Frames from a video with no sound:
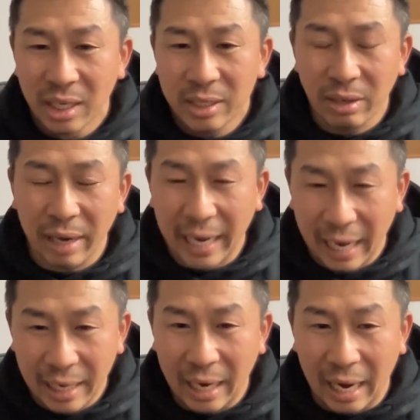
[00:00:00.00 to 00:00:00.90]
So like
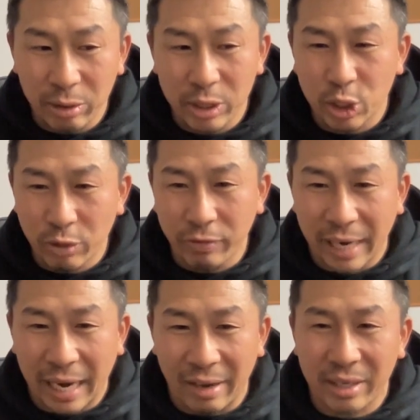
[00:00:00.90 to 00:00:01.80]
I was a
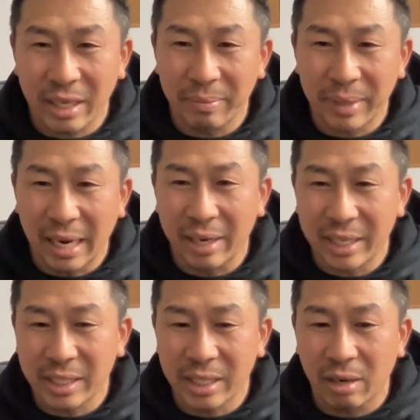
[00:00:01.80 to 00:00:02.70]
juvenile coming out
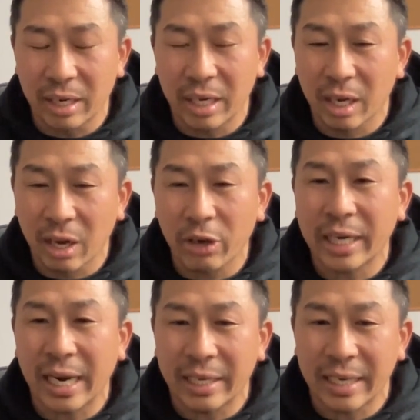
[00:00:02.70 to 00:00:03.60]
as an adult and
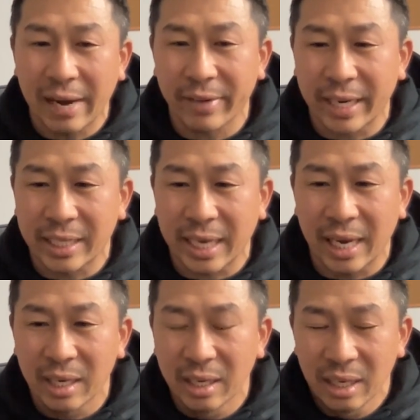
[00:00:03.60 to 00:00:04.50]
learning how to navigate
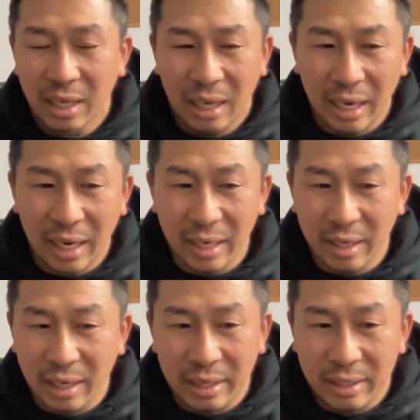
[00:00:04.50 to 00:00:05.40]
that,
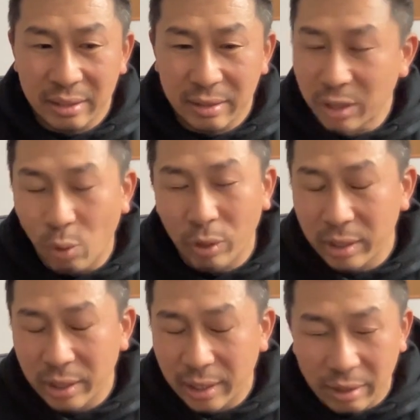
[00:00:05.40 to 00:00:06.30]
and no
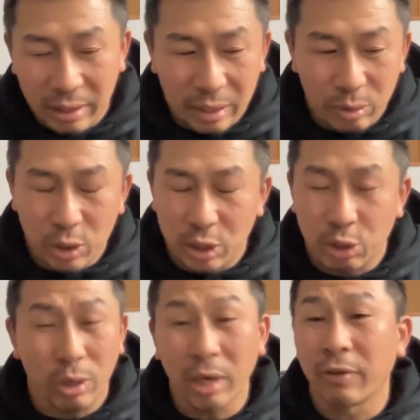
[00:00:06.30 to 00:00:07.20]
one, it was a
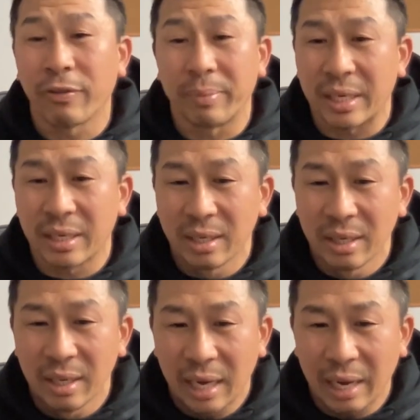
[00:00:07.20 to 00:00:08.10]
struggle for me.
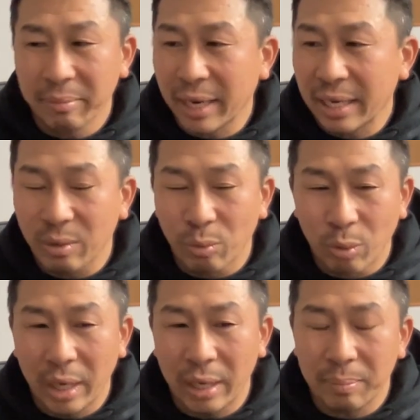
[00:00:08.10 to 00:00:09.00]
I'm like,
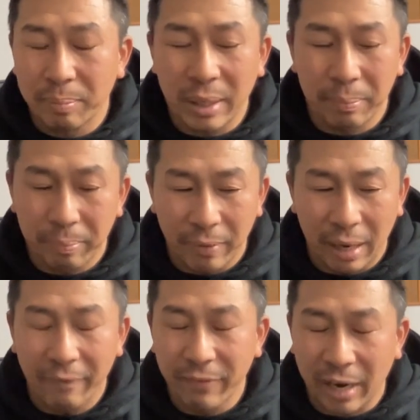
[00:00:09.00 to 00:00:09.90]
what? But
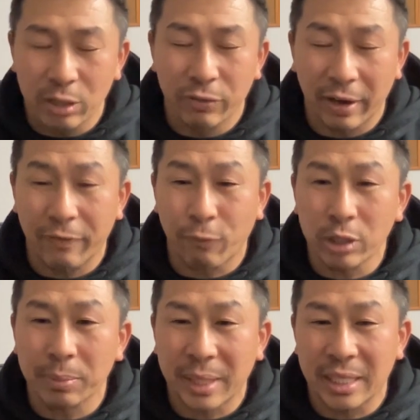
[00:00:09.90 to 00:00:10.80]
I was very
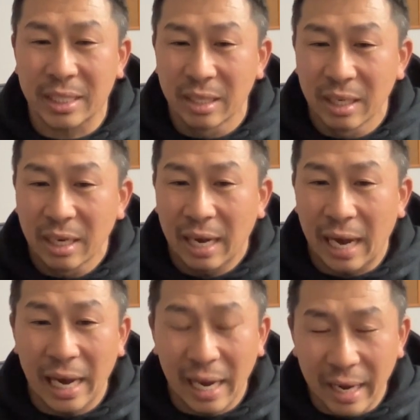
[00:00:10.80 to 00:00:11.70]
fortunate because
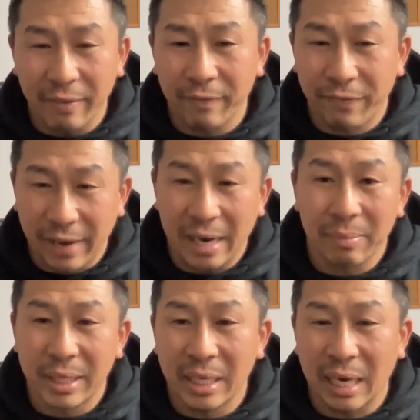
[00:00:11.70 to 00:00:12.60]
I have
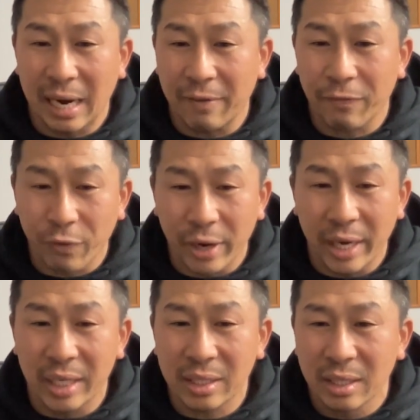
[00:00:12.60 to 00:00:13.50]
family, I have
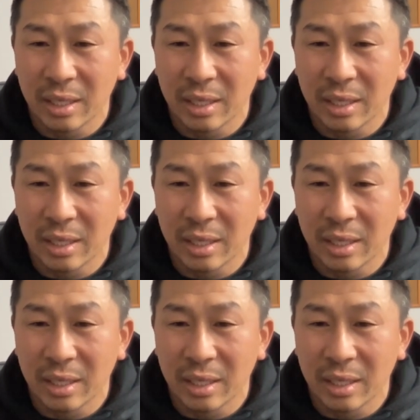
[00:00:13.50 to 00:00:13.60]
friends,